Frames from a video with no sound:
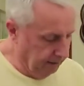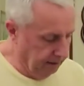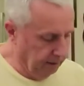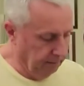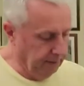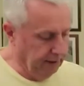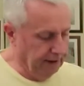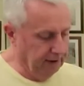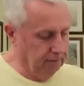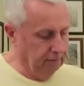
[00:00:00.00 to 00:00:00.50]

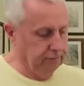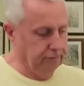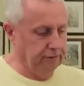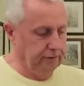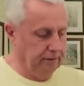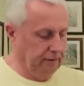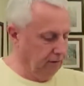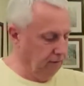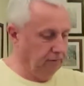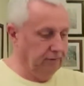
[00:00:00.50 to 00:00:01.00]
about
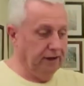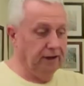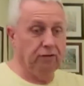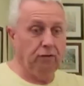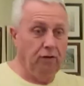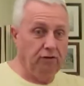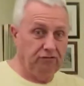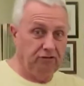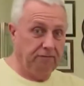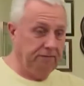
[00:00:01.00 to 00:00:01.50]

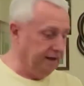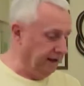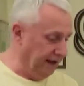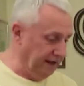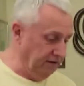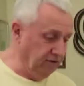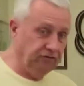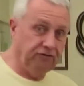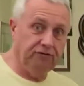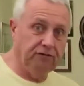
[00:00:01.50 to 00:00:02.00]
3/4 of an
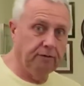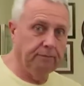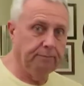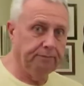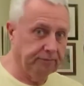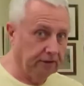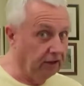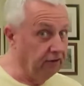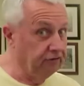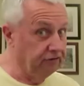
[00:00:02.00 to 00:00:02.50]
inch.
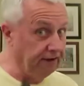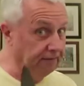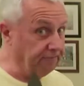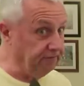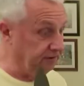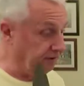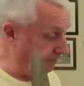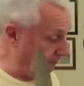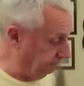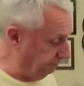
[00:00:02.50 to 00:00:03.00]

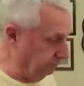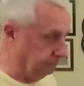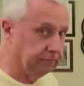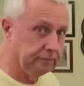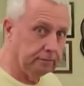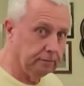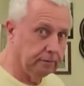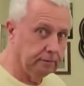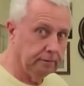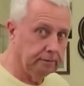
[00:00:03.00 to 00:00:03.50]

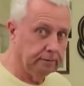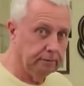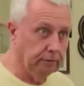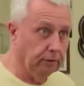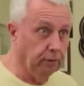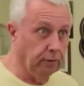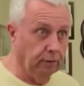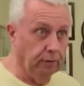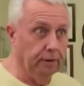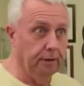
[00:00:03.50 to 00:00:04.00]

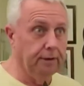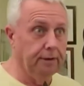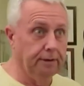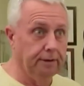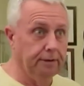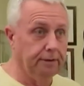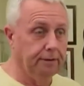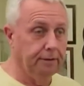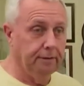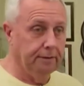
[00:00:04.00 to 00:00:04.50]

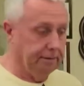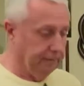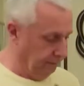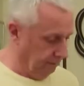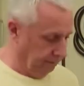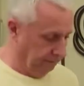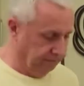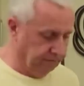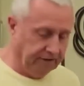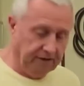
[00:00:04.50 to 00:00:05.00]

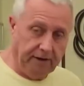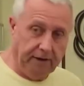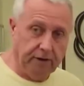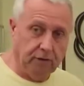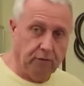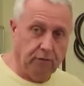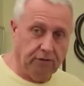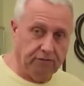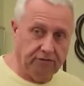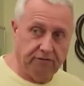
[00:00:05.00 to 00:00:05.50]

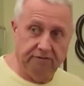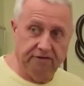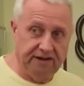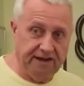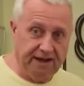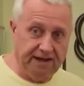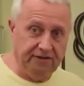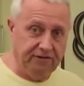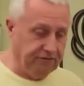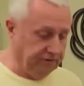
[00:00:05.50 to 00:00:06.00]
3/4 of an
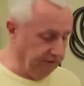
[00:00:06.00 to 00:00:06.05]
inch